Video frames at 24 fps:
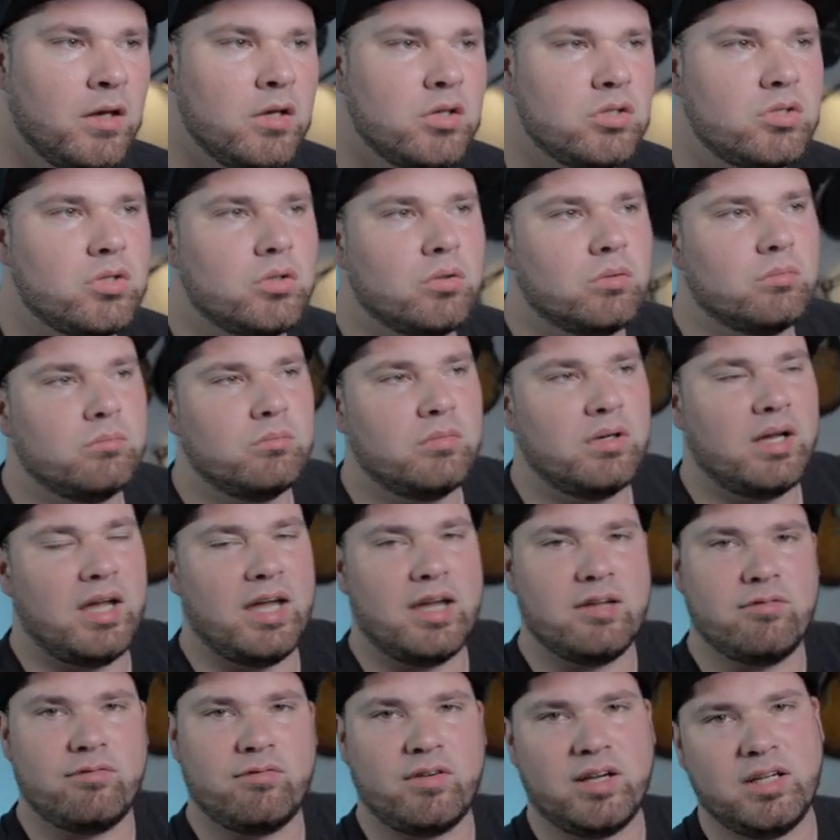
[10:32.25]
So
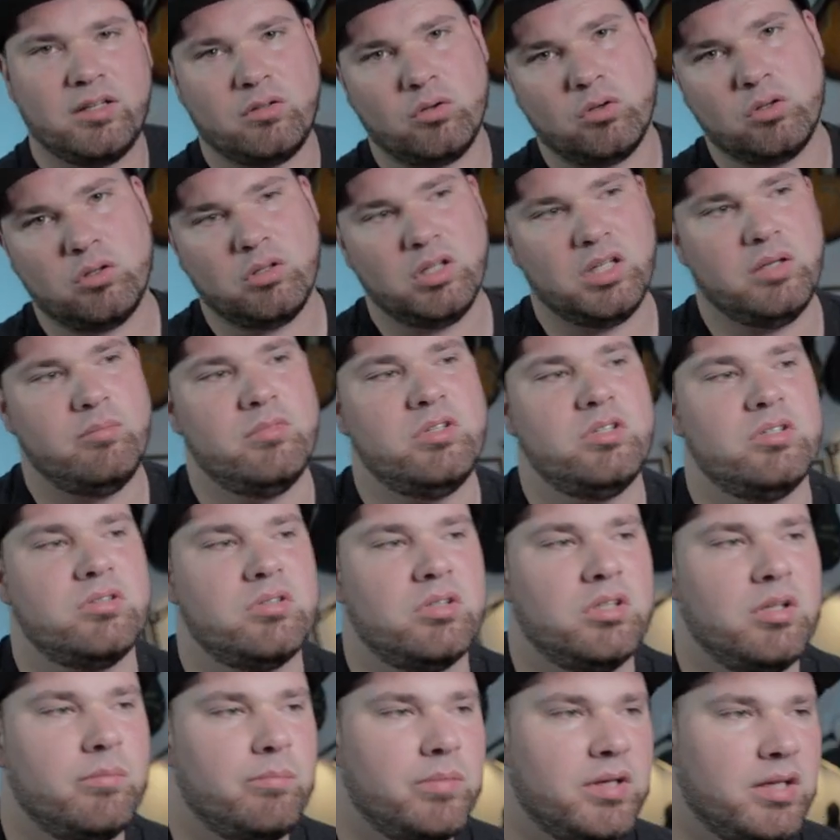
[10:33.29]
I find all images
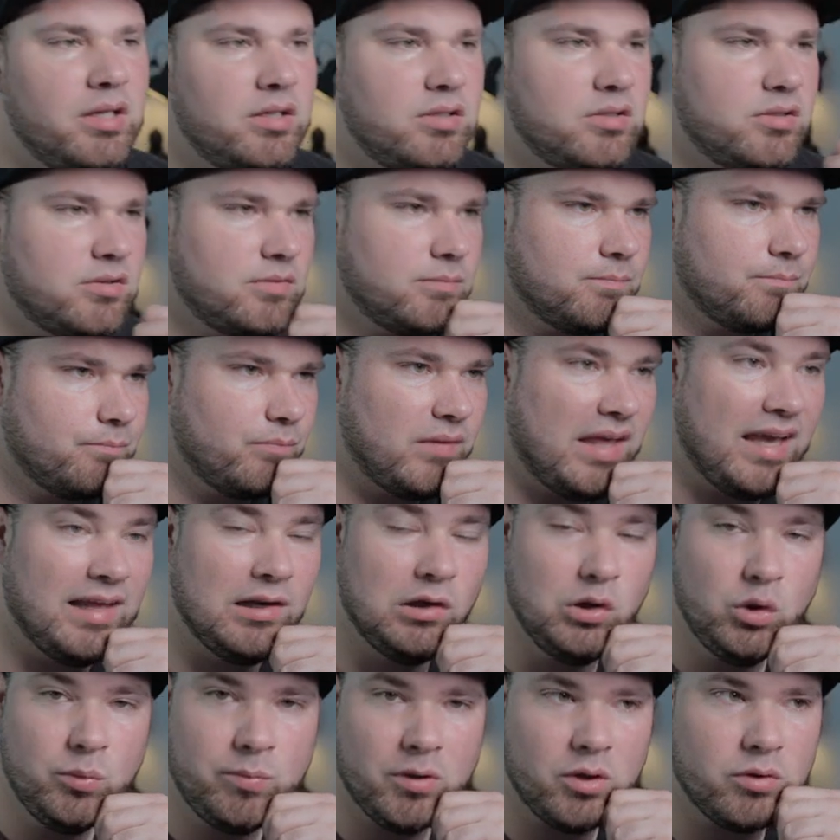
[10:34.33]
on the page. I
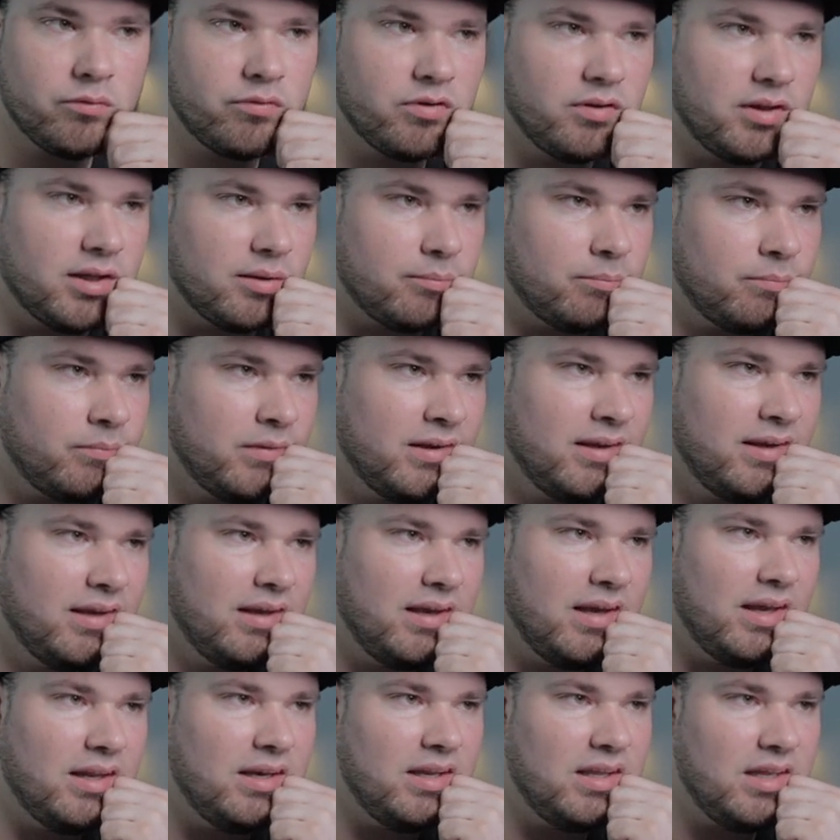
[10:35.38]
loop over them.
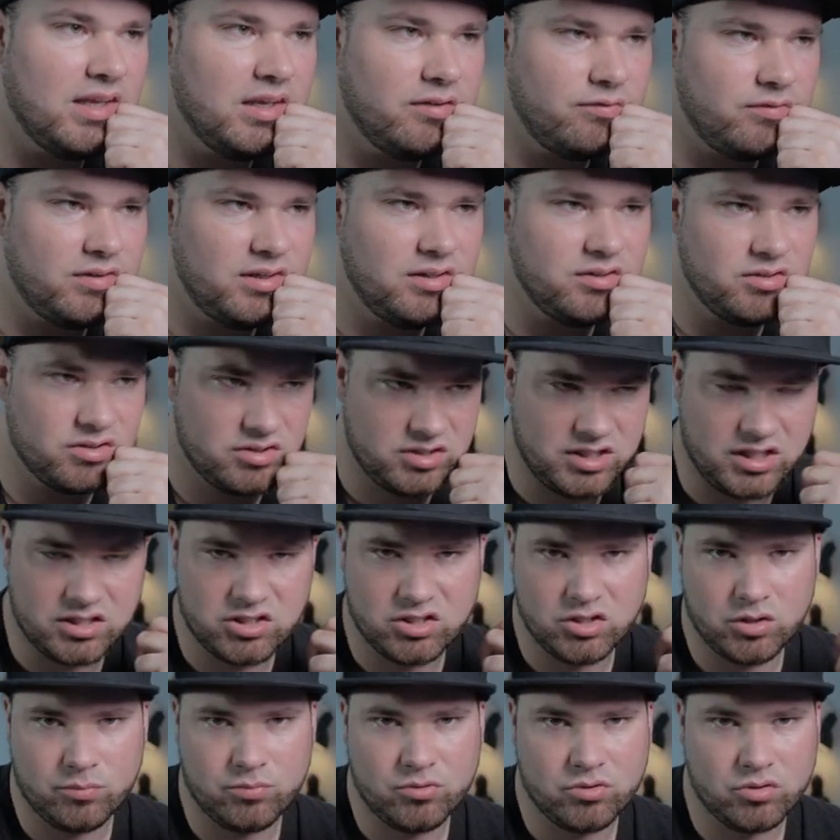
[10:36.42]
And if
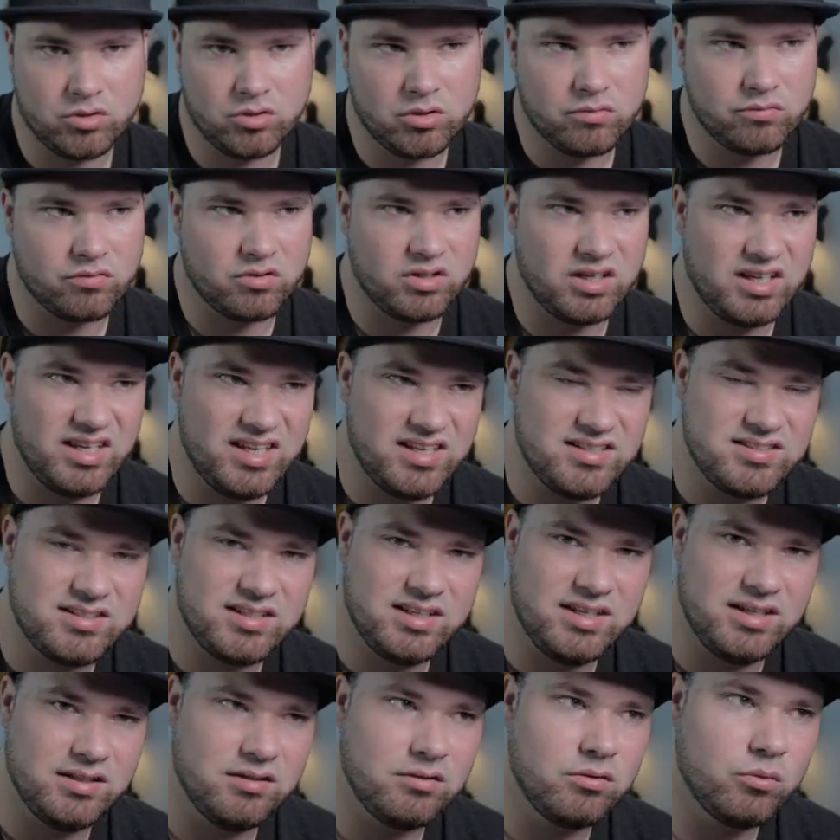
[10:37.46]
intersection observer is
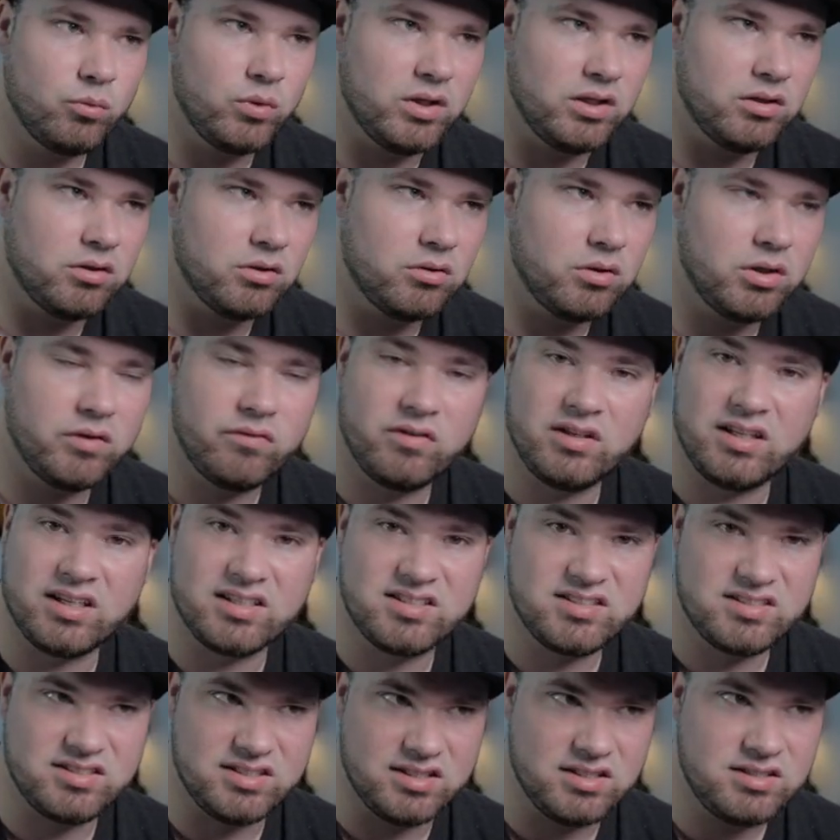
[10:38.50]
in the window, if it
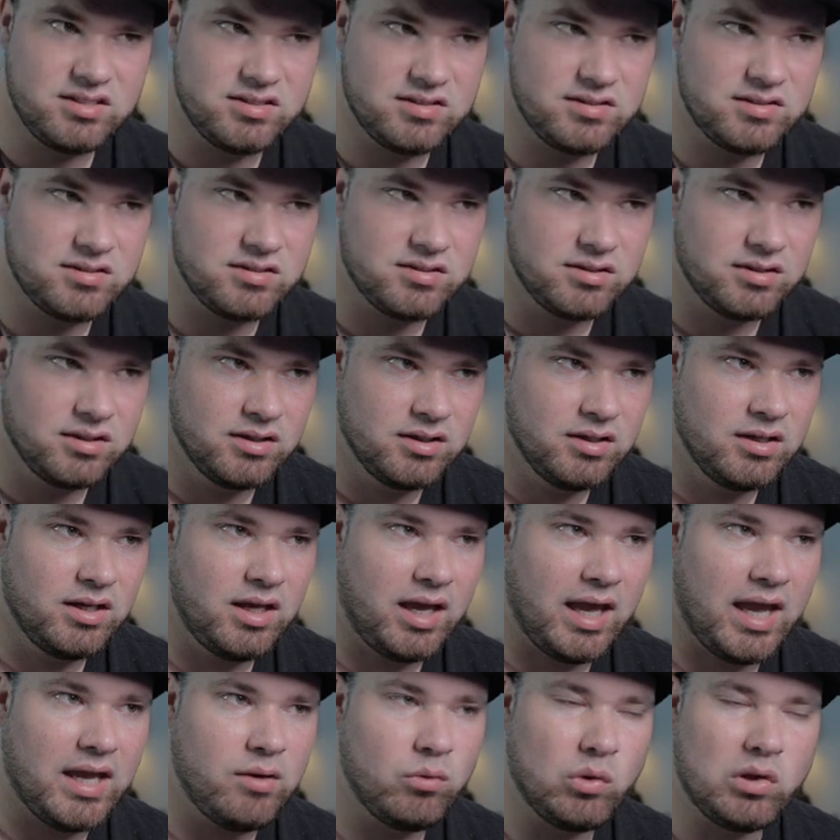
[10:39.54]
exists,
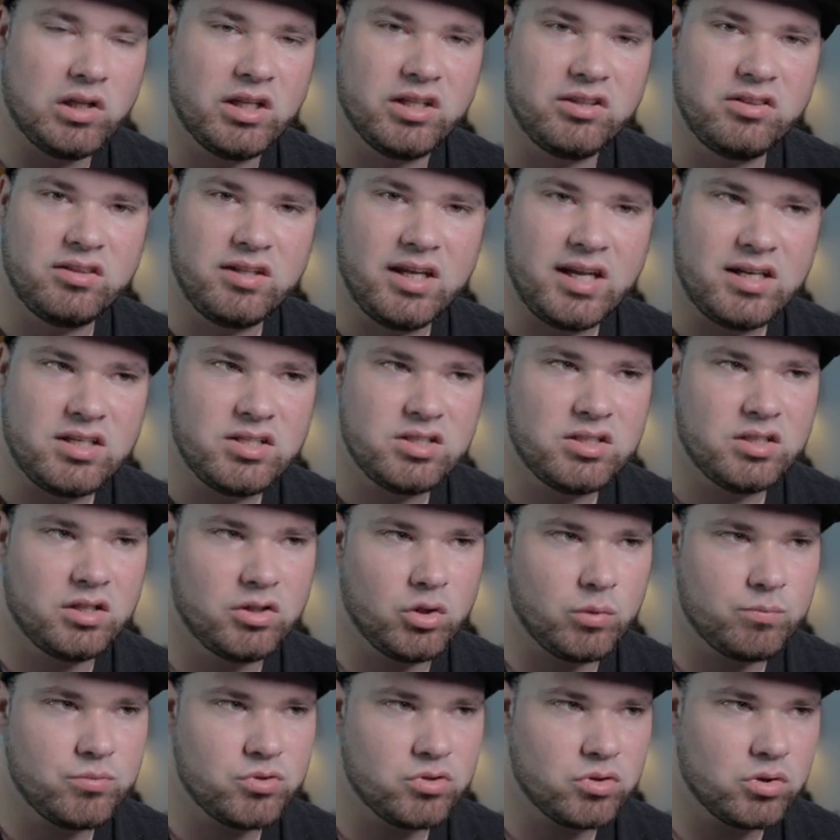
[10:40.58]
I will attach an
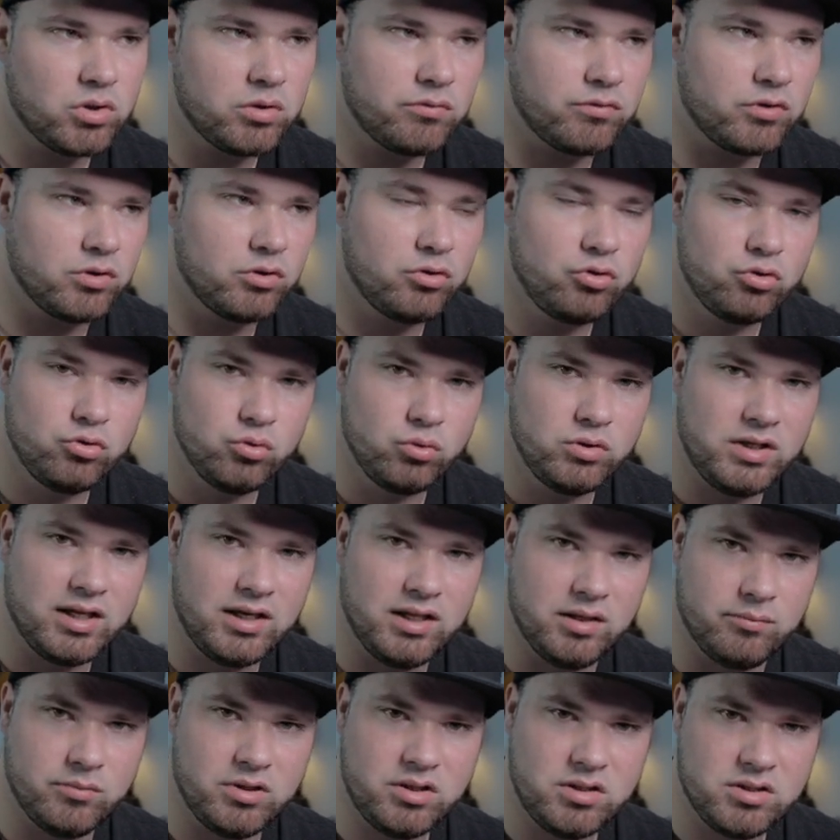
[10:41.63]
observer to that
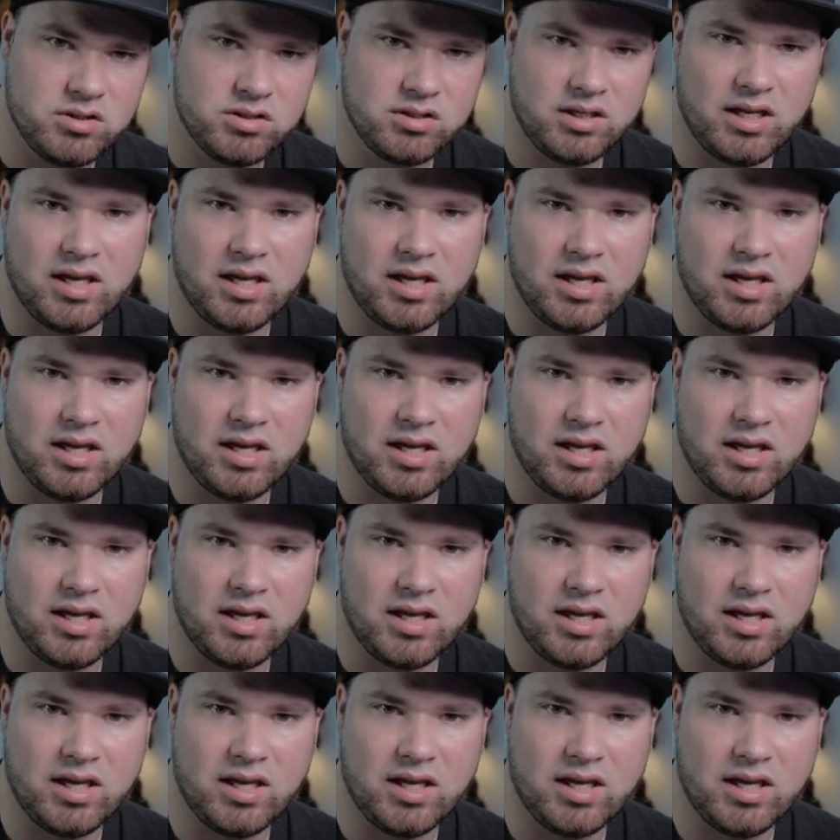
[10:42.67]
image.